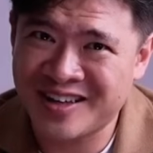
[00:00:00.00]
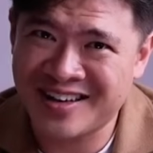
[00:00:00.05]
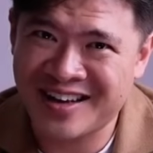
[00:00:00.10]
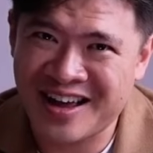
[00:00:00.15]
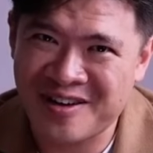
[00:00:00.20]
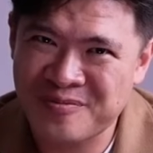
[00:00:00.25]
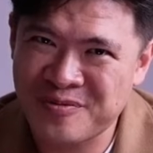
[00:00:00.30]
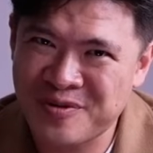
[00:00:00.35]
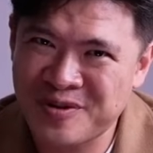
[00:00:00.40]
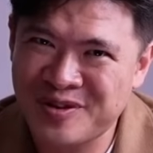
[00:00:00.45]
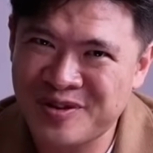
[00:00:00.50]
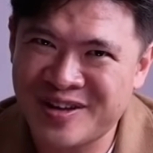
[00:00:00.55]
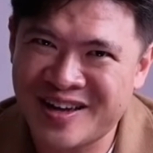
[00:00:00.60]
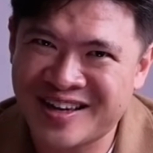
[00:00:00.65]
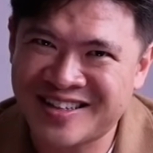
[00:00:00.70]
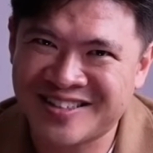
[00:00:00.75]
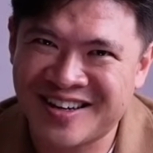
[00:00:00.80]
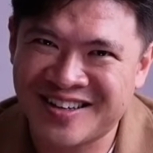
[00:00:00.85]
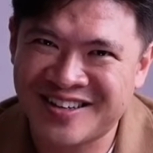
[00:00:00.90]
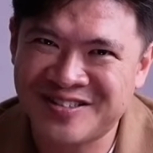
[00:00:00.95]
And I'm really
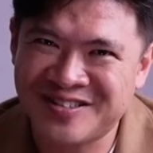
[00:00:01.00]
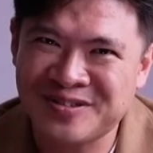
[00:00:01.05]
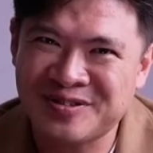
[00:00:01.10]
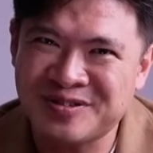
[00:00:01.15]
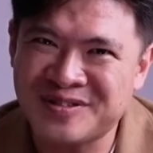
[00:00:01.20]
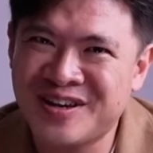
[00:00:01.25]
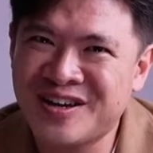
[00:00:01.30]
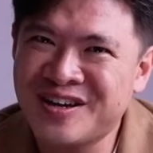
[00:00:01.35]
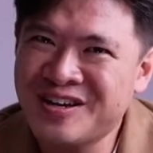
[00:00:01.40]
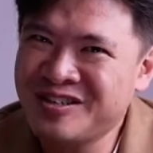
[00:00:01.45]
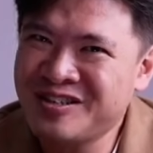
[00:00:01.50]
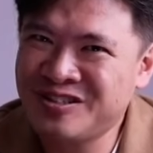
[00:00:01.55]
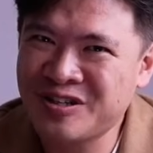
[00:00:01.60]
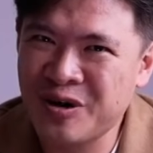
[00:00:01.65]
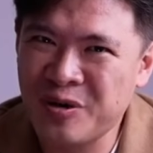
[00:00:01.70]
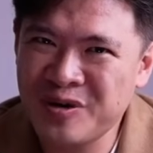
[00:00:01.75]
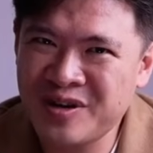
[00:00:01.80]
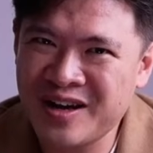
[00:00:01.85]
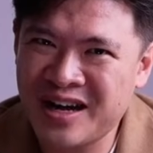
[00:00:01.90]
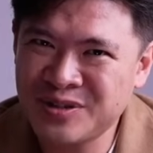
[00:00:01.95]
excited to
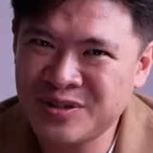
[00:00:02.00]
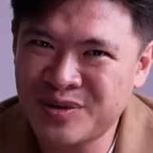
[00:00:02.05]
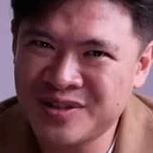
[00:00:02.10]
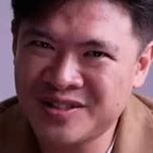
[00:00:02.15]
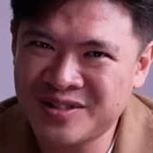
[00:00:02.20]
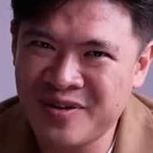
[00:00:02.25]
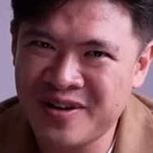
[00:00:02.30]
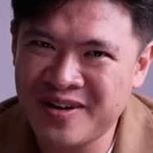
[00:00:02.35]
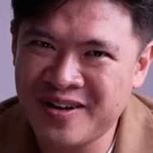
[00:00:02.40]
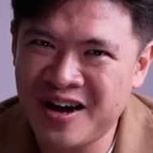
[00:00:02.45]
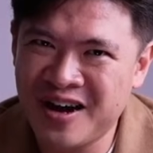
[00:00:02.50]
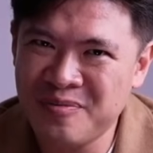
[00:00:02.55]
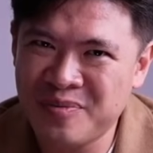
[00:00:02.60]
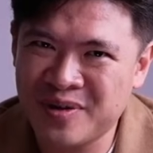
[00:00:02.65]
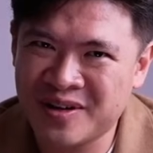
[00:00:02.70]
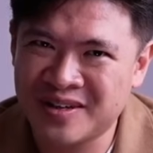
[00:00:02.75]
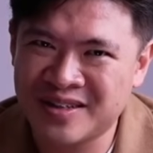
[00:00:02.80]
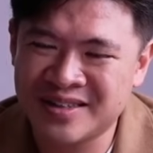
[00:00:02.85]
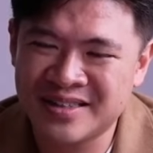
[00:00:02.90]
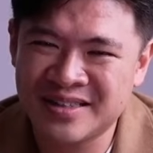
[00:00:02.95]
show you guys what's going on
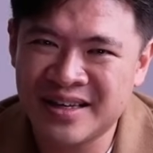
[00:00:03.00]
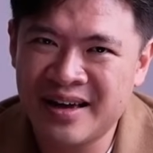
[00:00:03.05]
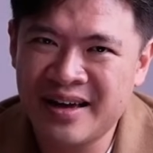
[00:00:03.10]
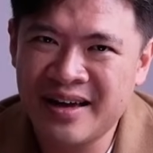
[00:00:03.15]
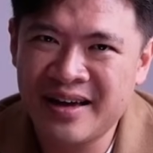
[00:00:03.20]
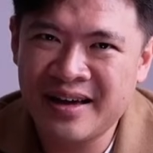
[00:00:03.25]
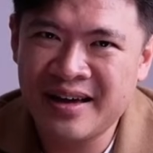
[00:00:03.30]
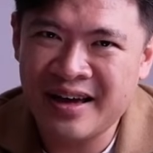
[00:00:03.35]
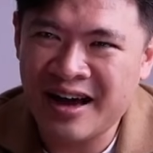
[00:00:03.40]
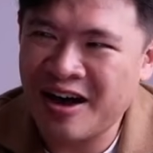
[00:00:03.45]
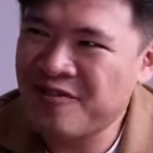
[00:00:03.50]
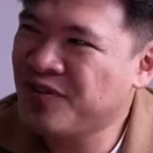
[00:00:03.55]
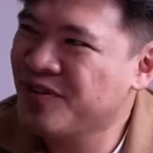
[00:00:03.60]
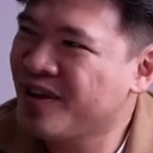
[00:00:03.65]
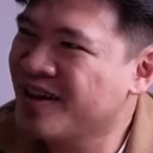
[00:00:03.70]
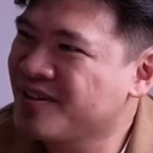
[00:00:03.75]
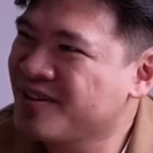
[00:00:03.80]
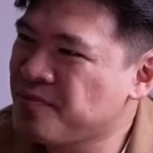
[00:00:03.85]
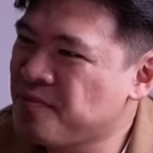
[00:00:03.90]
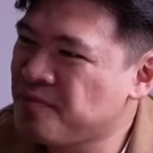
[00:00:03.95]
because I feel
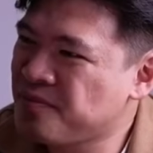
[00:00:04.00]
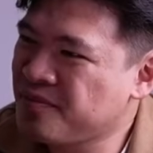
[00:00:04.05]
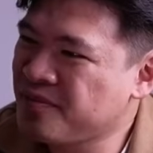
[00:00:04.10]
like